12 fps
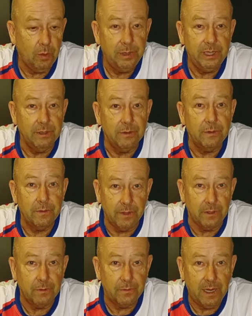copy
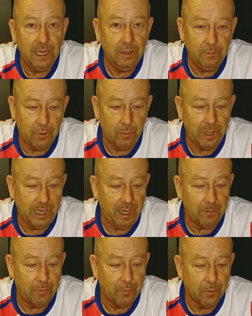the file for my
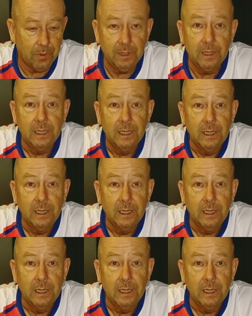m4